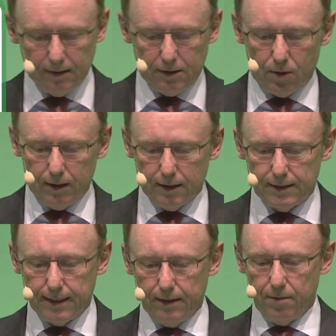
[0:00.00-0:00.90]
is to
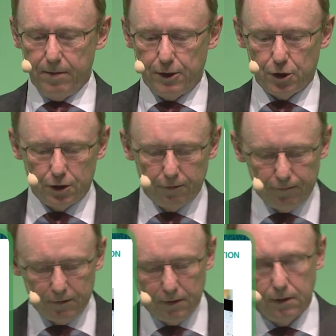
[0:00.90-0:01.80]
understand the major
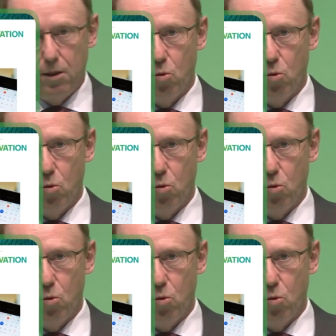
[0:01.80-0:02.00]
shift in the